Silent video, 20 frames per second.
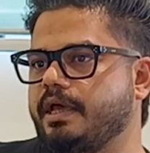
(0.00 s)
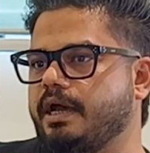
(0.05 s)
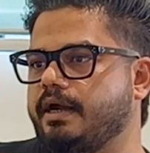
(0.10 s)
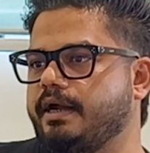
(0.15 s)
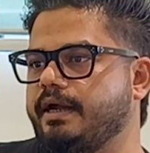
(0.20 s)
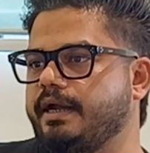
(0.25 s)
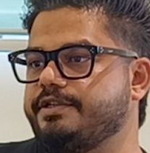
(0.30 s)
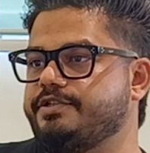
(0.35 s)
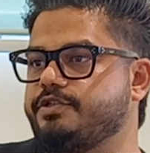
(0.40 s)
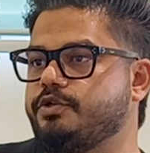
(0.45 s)

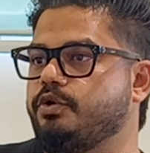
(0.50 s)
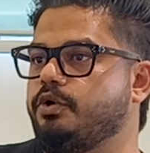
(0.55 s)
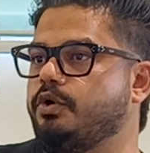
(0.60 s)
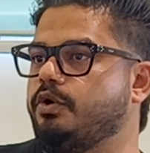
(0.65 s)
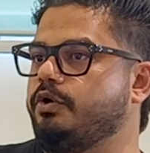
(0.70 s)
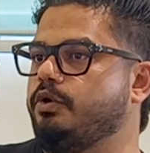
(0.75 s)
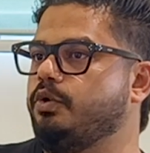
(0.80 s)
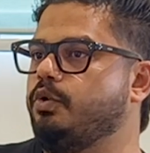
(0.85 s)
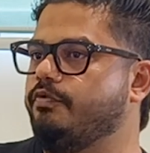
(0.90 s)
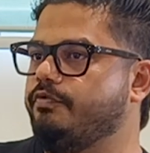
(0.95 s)
unless you
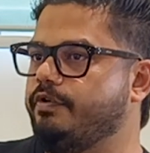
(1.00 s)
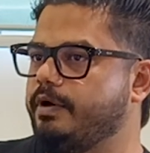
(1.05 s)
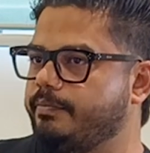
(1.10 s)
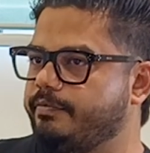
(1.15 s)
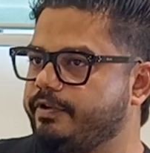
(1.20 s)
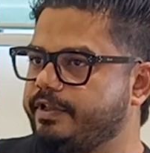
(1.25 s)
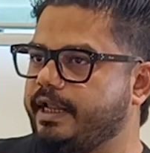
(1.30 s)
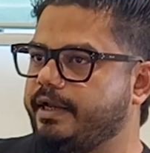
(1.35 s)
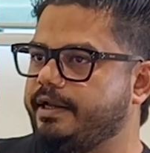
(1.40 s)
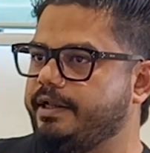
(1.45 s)
don't goof up
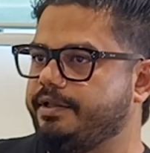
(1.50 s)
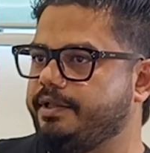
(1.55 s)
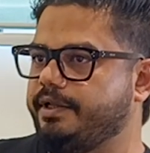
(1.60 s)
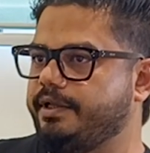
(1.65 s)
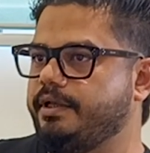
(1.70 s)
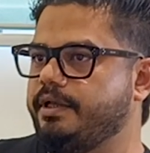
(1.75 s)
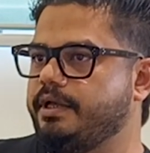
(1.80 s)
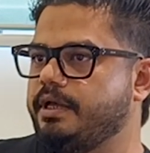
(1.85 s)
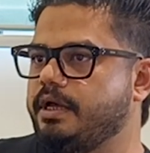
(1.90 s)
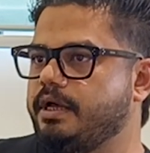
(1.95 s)
with
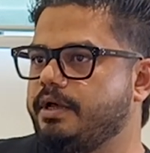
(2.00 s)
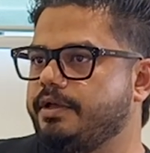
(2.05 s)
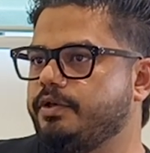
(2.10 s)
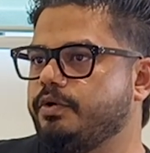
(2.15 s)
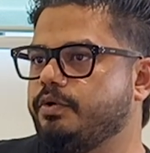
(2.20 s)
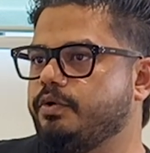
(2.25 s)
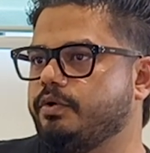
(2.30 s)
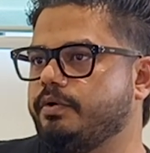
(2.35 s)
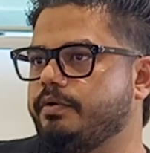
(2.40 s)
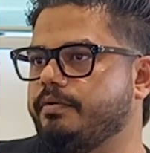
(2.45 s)
anything, you
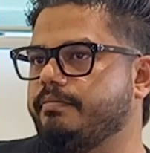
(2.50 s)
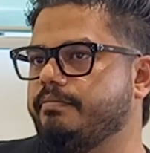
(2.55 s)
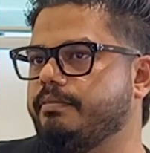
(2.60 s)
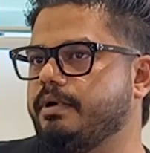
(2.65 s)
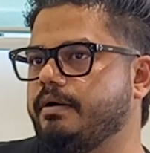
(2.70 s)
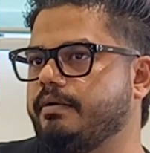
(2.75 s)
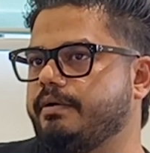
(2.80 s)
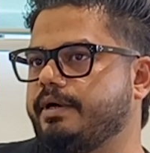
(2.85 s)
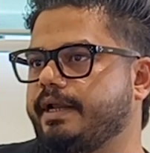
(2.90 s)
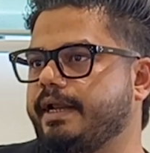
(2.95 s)
could
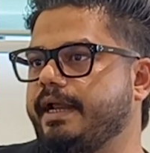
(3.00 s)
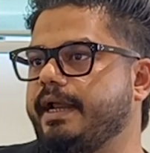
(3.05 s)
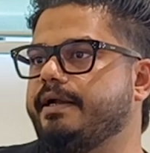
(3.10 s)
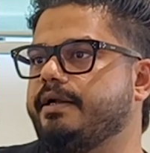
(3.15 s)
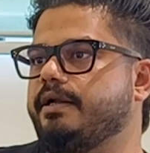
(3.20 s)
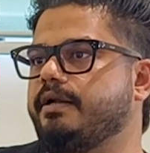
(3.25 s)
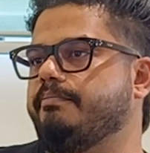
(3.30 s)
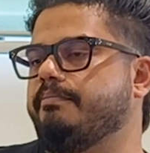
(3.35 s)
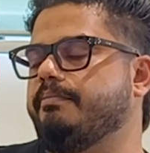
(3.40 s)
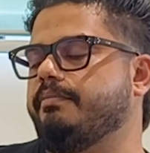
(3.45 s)

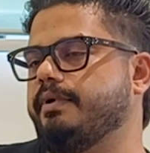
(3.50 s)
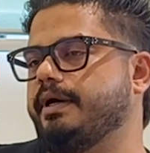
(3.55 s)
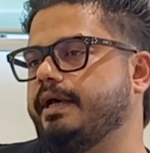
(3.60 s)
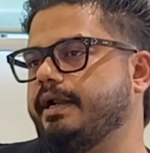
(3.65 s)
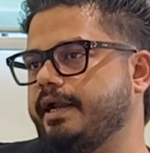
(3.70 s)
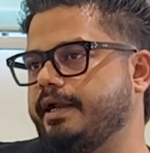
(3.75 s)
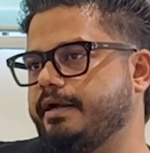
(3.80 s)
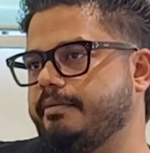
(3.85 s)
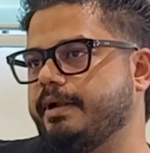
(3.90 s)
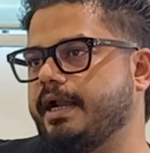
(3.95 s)
create a
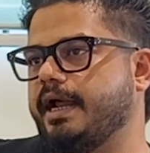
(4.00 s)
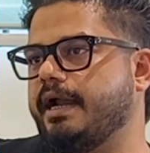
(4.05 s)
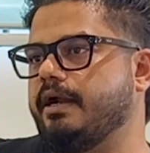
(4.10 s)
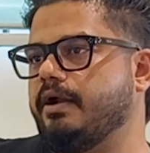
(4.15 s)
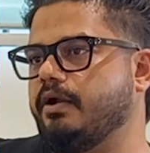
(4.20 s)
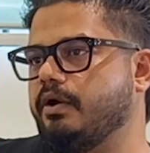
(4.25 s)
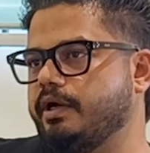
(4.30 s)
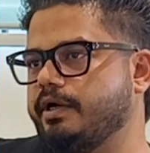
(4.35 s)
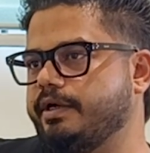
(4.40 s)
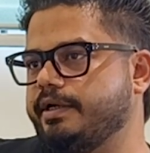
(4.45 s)
great brand
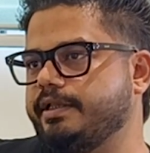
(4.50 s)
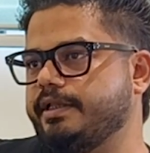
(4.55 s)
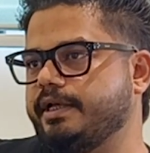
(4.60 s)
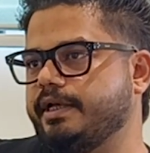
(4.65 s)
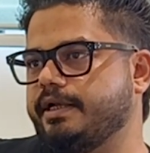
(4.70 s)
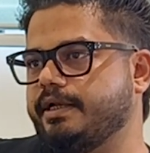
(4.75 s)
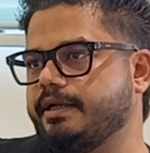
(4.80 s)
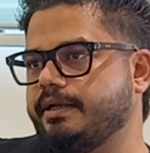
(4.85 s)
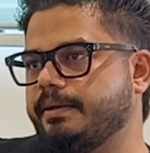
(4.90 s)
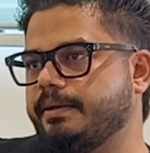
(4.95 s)
loyalty there.